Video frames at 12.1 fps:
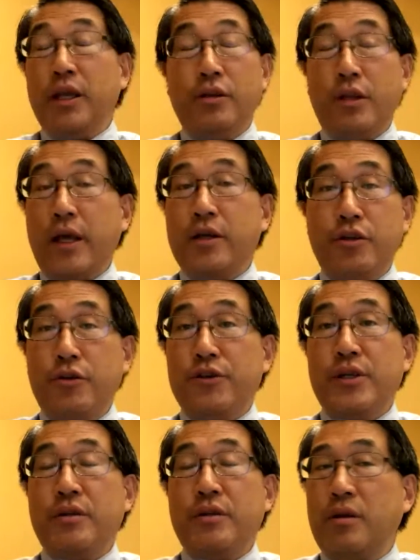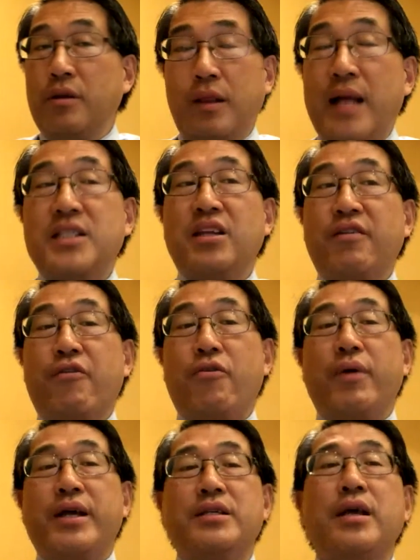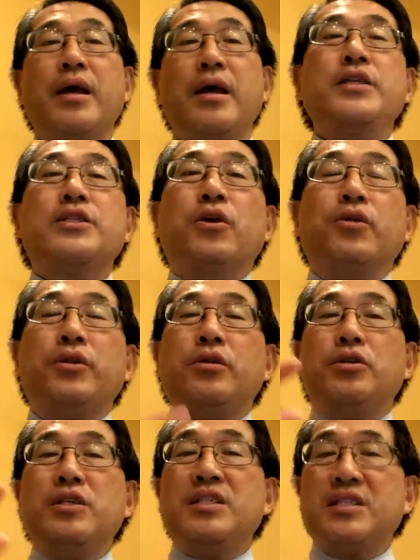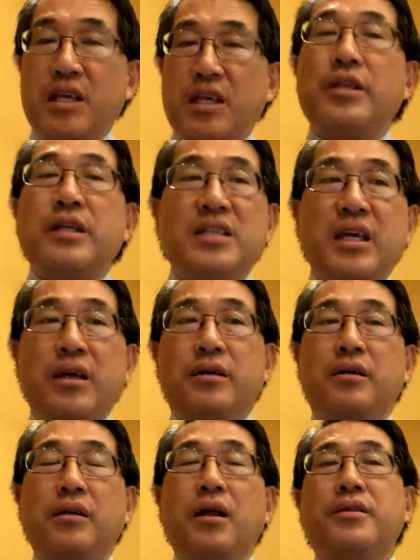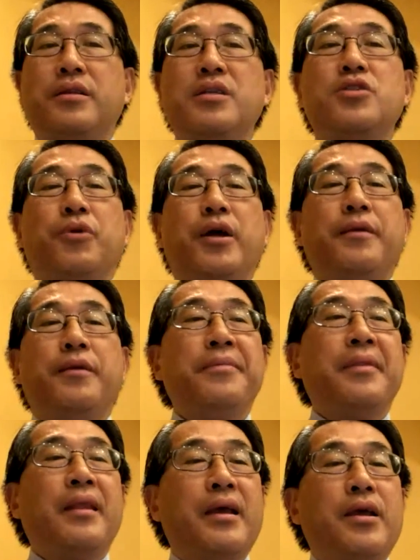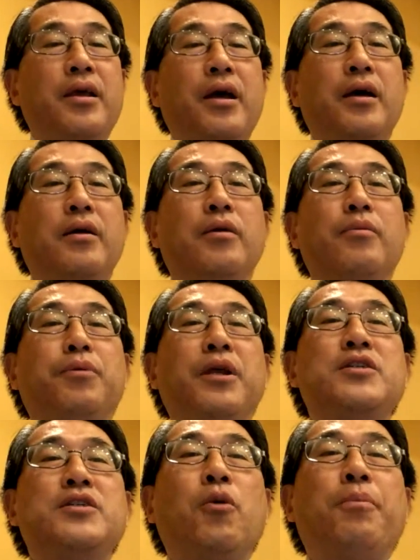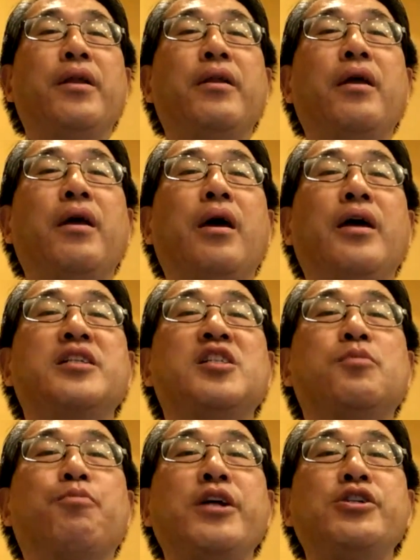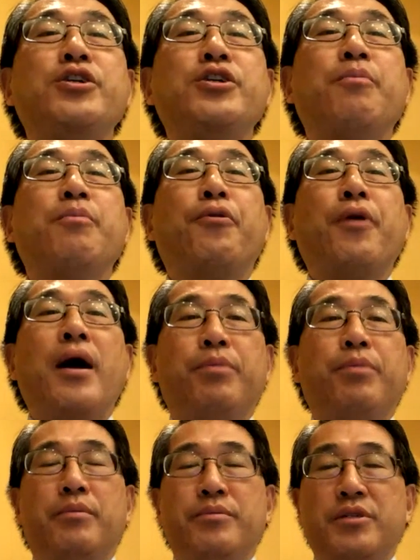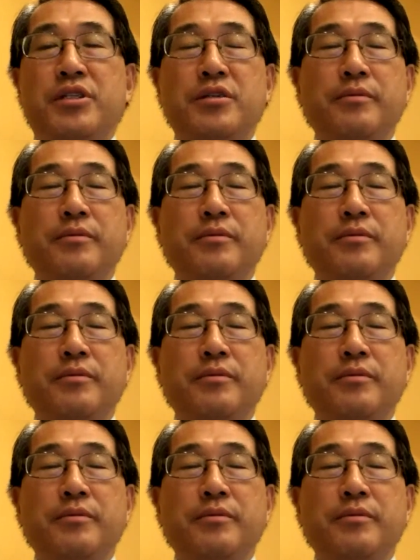They could use it in lots of different ways. So to seal the deal on this one, please open Expression Problems.